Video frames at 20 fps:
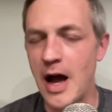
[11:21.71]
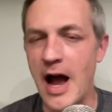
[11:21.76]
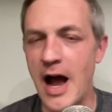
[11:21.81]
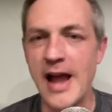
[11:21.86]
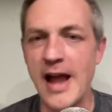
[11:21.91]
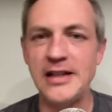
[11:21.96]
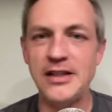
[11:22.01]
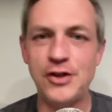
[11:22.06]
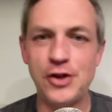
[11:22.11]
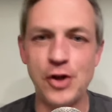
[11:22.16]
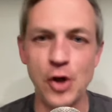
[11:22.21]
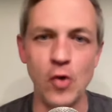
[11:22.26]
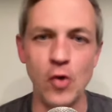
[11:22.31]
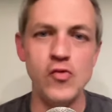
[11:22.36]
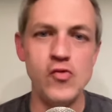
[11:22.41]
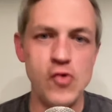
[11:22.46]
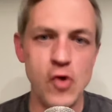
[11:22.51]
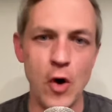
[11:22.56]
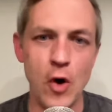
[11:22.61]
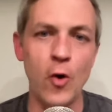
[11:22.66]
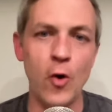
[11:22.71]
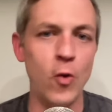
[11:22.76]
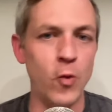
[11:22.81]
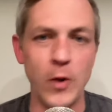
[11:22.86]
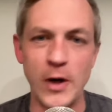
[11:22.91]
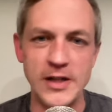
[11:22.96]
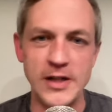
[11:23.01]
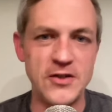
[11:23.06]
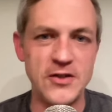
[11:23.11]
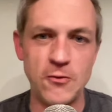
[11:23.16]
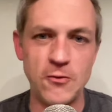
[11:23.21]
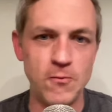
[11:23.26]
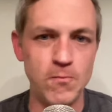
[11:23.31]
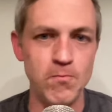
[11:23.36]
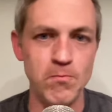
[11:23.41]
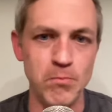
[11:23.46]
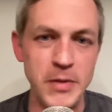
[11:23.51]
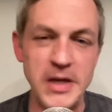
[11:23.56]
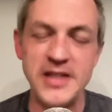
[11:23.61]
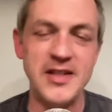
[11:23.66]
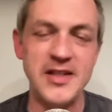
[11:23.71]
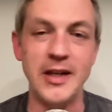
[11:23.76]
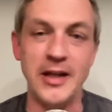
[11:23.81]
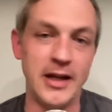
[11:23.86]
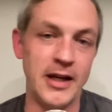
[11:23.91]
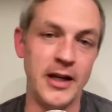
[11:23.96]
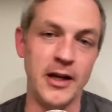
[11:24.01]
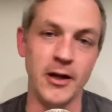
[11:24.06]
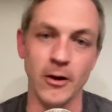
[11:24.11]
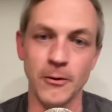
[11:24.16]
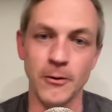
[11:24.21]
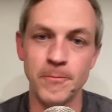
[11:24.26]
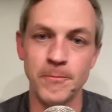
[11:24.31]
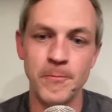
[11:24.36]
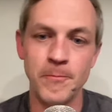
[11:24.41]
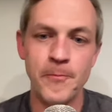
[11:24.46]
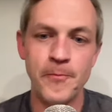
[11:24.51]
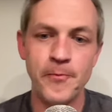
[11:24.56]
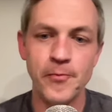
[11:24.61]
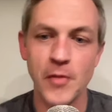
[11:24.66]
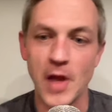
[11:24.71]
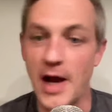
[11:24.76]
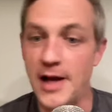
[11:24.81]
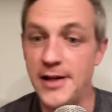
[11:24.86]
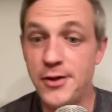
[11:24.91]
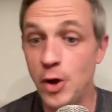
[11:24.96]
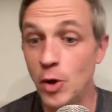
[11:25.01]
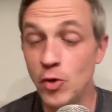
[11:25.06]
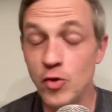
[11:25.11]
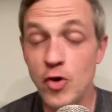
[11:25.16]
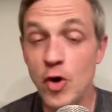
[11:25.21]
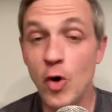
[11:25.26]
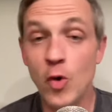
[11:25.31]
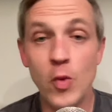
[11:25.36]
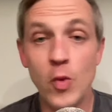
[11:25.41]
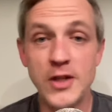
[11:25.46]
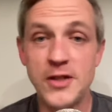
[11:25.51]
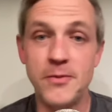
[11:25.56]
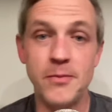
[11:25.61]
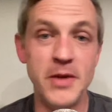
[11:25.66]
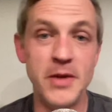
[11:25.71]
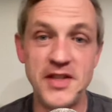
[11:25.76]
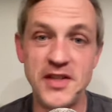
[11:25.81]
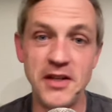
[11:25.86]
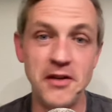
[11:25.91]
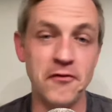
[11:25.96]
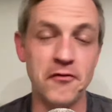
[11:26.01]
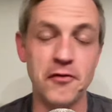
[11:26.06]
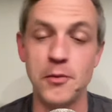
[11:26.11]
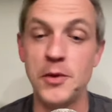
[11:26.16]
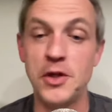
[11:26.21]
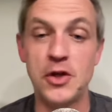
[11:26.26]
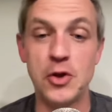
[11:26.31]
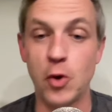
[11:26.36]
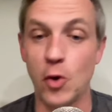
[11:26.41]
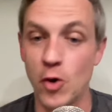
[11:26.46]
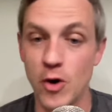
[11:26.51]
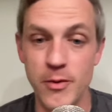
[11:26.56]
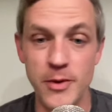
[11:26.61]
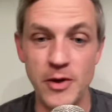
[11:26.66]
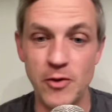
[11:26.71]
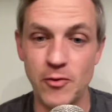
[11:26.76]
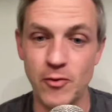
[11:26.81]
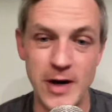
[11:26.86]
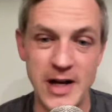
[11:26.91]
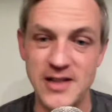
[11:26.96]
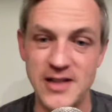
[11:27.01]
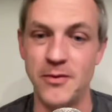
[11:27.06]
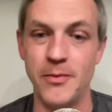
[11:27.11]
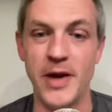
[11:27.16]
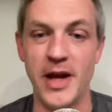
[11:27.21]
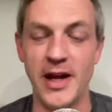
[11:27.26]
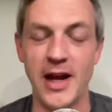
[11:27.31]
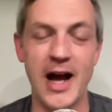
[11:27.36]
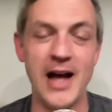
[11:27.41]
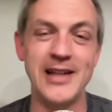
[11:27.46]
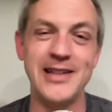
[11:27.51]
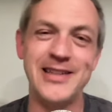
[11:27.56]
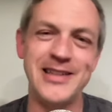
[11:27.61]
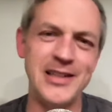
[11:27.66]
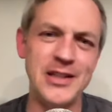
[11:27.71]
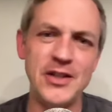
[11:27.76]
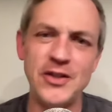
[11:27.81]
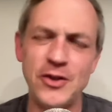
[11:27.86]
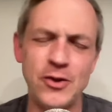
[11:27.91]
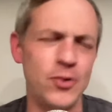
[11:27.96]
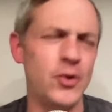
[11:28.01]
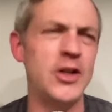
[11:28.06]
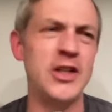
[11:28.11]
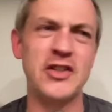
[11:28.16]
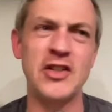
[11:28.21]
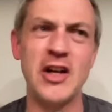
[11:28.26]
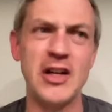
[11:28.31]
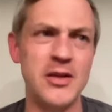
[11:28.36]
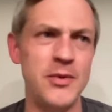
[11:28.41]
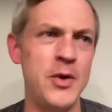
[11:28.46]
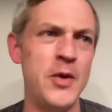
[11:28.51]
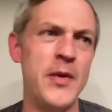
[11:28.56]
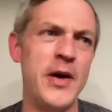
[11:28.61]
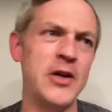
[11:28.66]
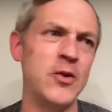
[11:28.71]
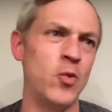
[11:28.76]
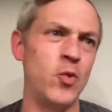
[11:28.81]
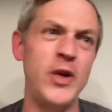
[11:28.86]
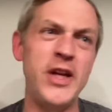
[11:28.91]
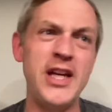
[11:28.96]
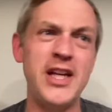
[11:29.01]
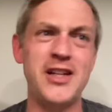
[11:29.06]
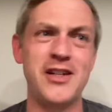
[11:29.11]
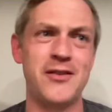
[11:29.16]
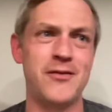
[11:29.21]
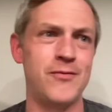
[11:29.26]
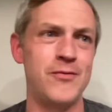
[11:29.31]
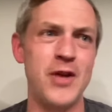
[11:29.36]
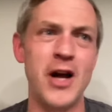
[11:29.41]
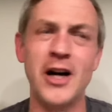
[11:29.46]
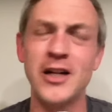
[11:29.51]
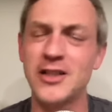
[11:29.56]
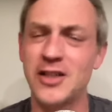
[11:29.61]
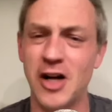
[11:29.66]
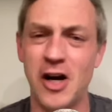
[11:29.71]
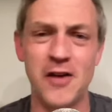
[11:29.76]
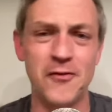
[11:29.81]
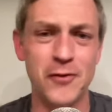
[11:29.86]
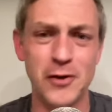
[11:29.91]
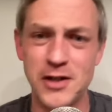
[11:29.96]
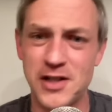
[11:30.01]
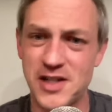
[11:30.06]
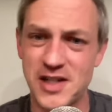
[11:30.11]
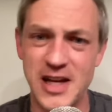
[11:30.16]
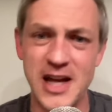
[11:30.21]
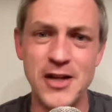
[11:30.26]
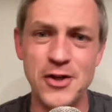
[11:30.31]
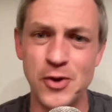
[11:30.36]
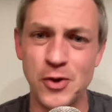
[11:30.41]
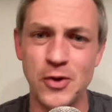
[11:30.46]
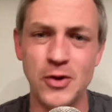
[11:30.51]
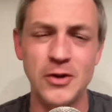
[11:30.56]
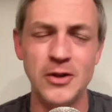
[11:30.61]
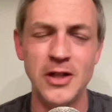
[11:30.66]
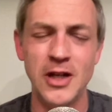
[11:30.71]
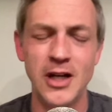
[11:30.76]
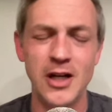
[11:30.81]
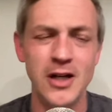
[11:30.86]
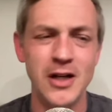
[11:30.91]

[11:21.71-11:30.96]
I don't know what's missing here. I don't know what's missing from the tournament resume. I, you want to talk to me about weak non-conference schedule?